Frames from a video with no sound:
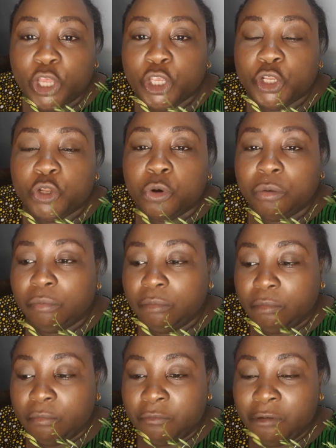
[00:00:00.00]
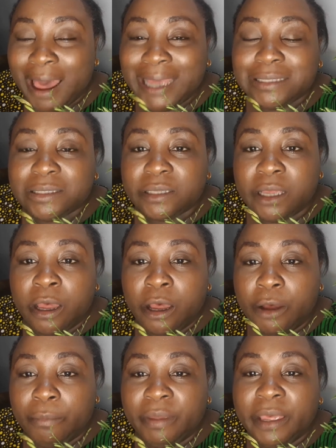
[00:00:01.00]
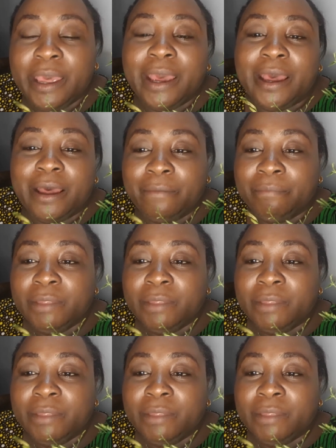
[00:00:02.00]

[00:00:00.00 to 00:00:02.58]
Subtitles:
You know, right here